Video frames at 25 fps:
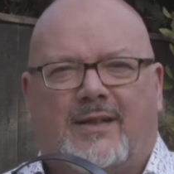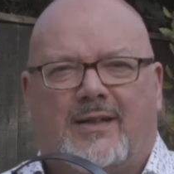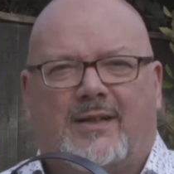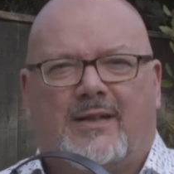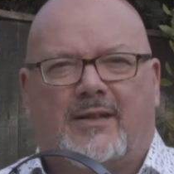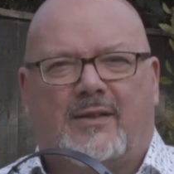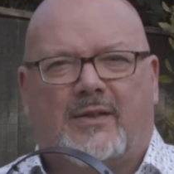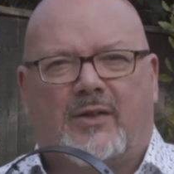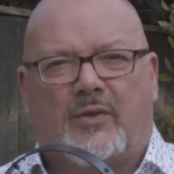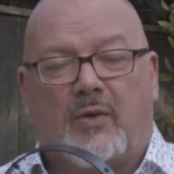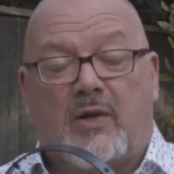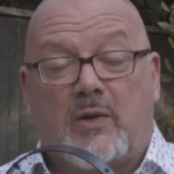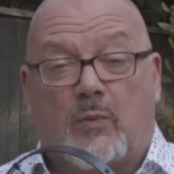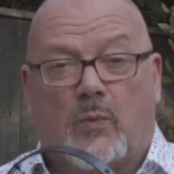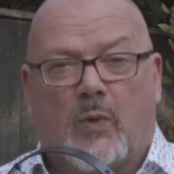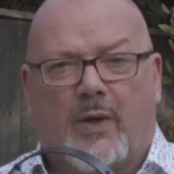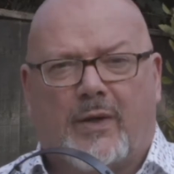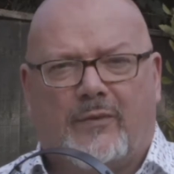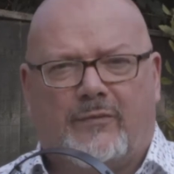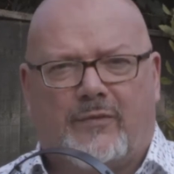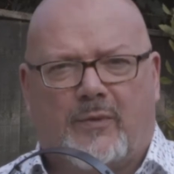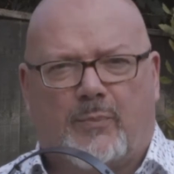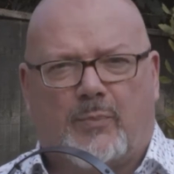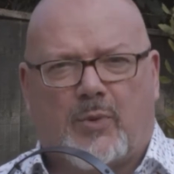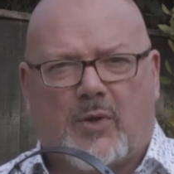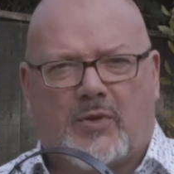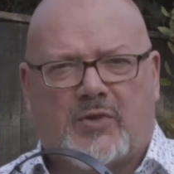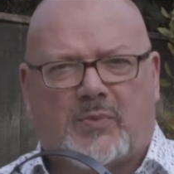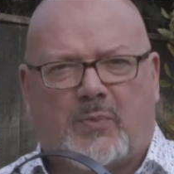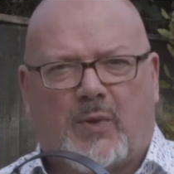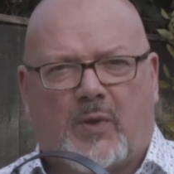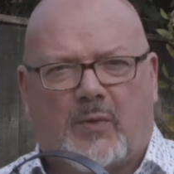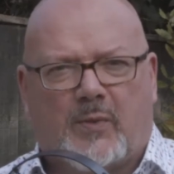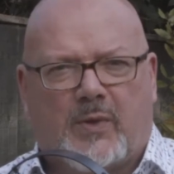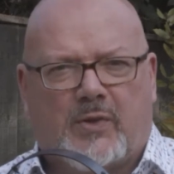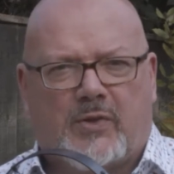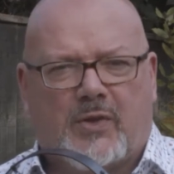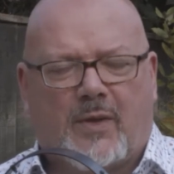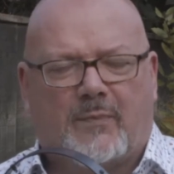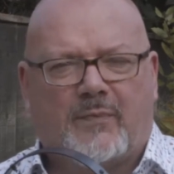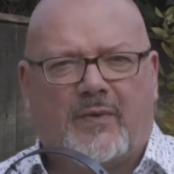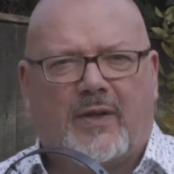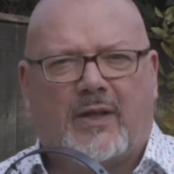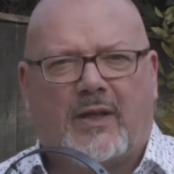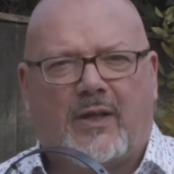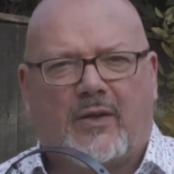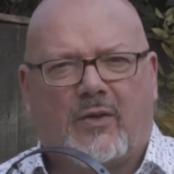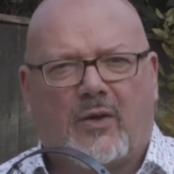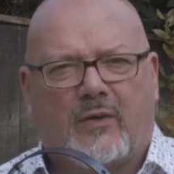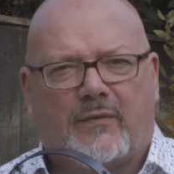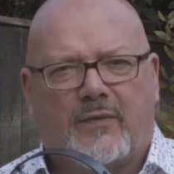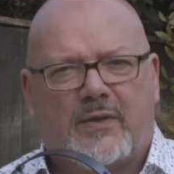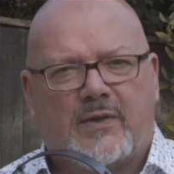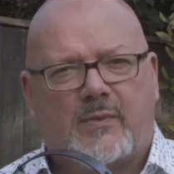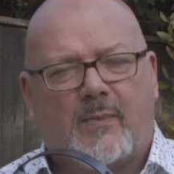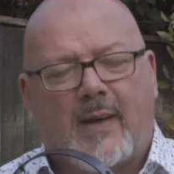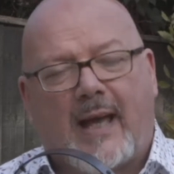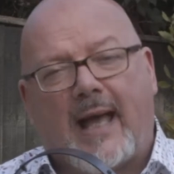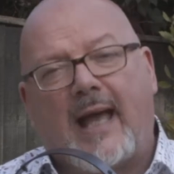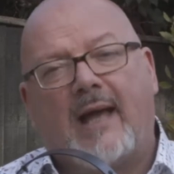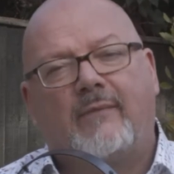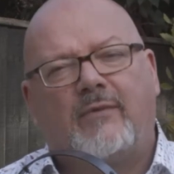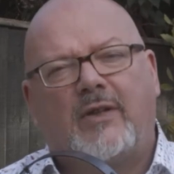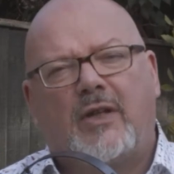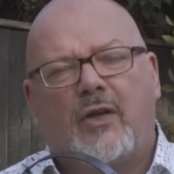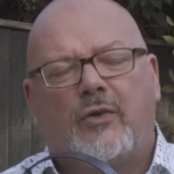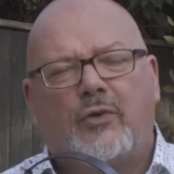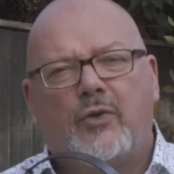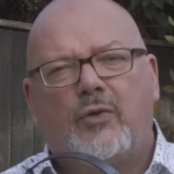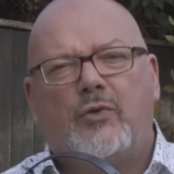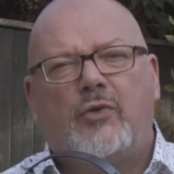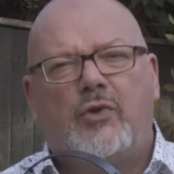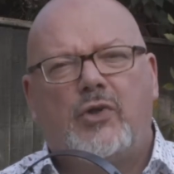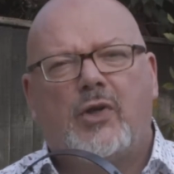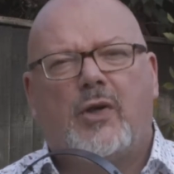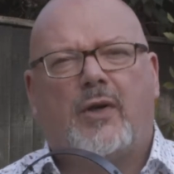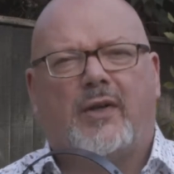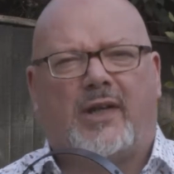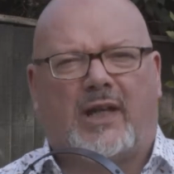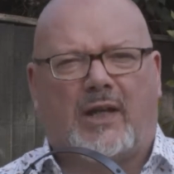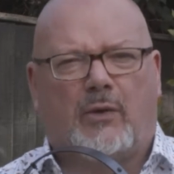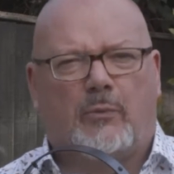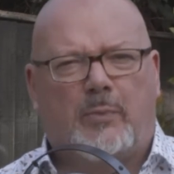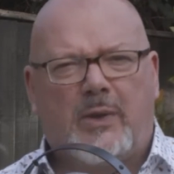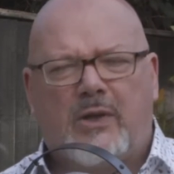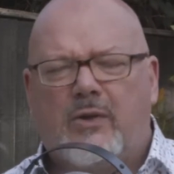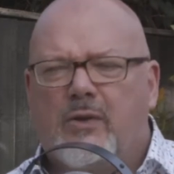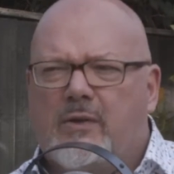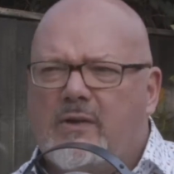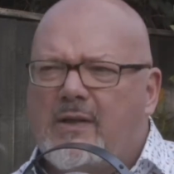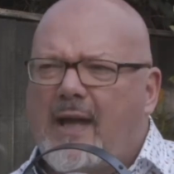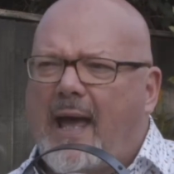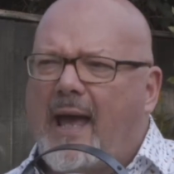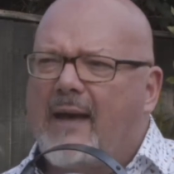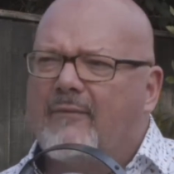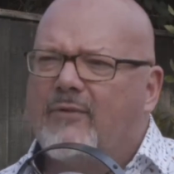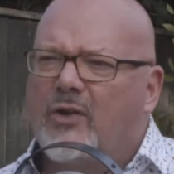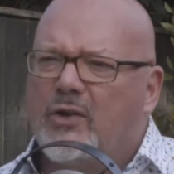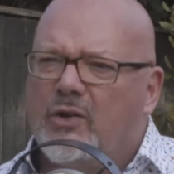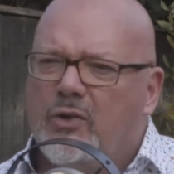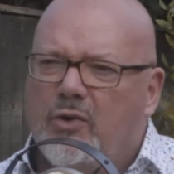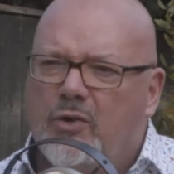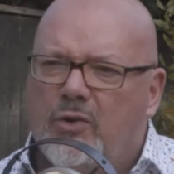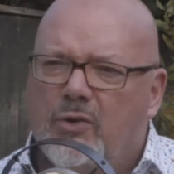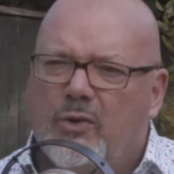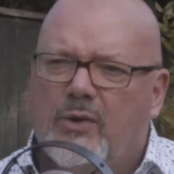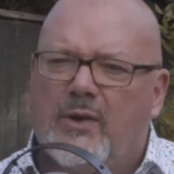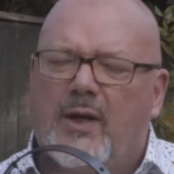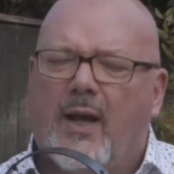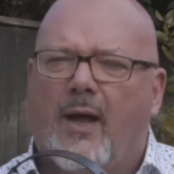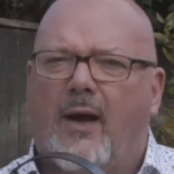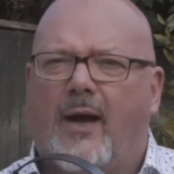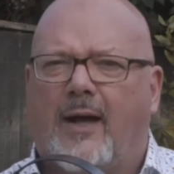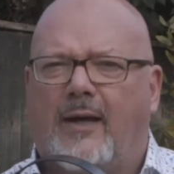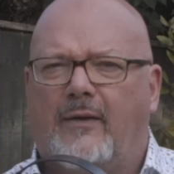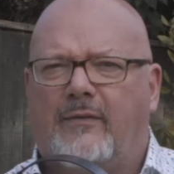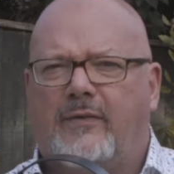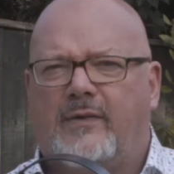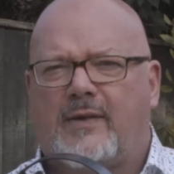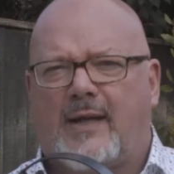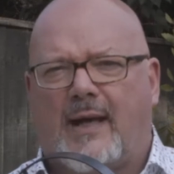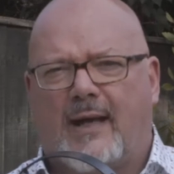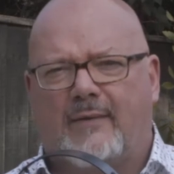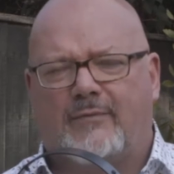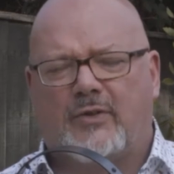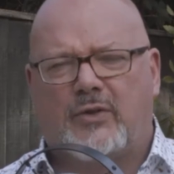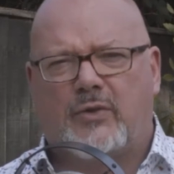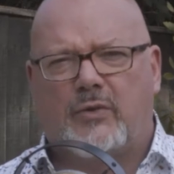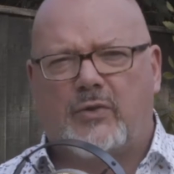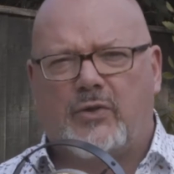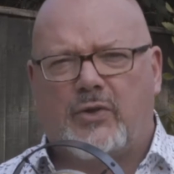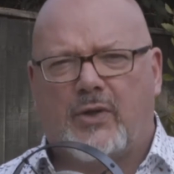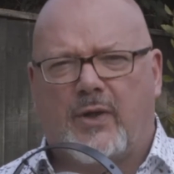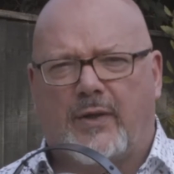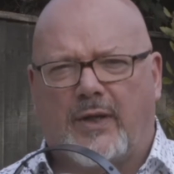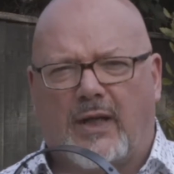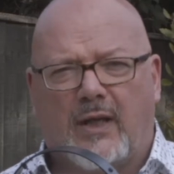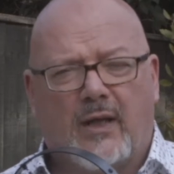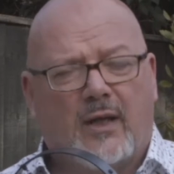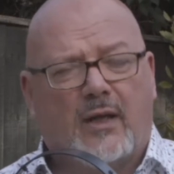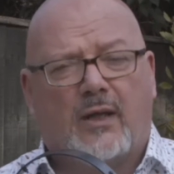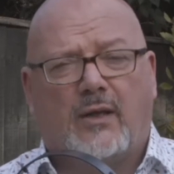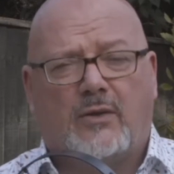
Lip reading: The Greek word for prosper, which I'm thinking of, is about having a good journey. It would be good to have a good life, to have a good journey.